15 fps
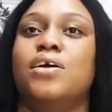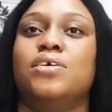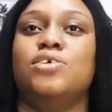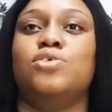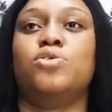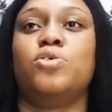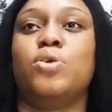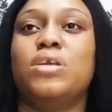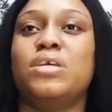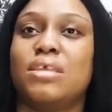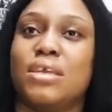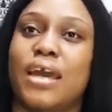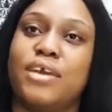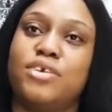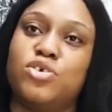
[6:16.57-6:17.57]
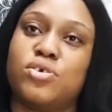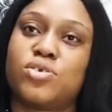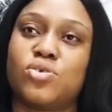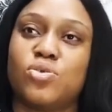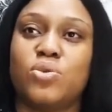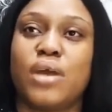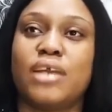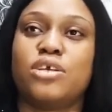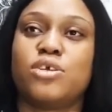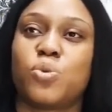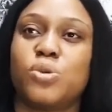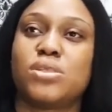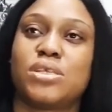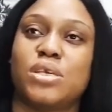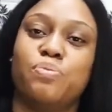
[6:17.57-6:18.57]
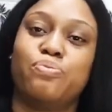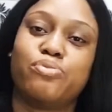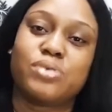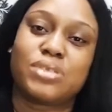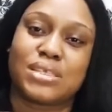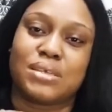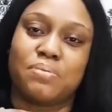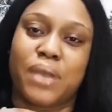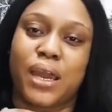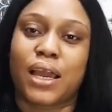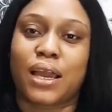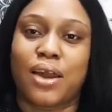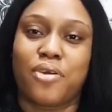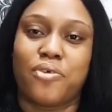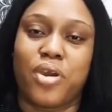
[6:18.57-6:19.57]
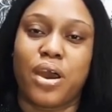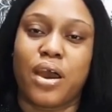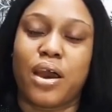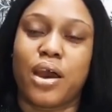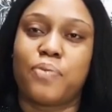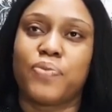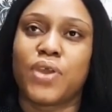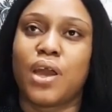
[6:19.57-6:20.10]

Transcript: You know, the only thing I just know that I just want a boost in my career.